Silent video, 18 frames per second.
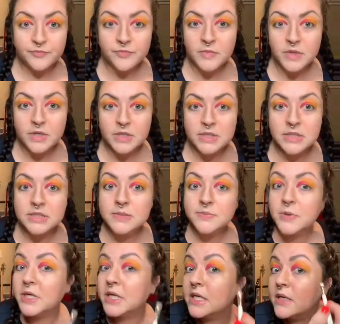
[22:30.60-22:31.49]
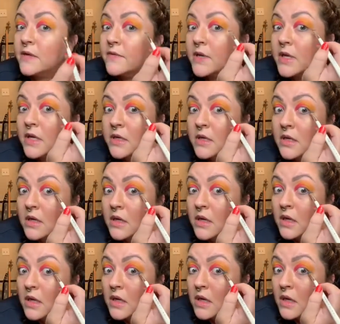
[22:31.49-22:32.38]
And it's pretty even.
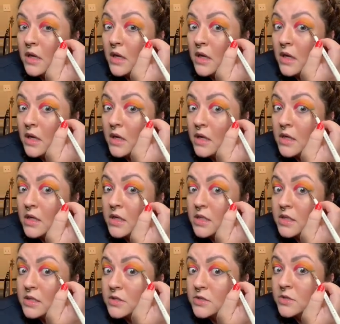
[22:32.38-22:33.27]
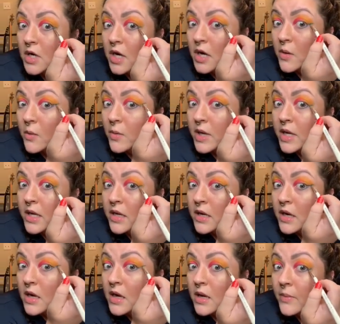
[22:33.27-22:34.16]
Let's try to wing it
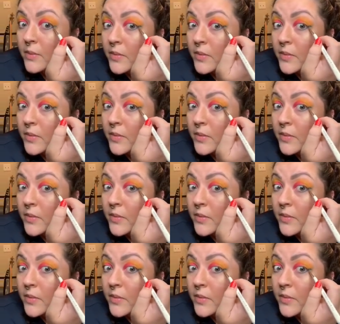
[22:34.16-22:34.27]
up.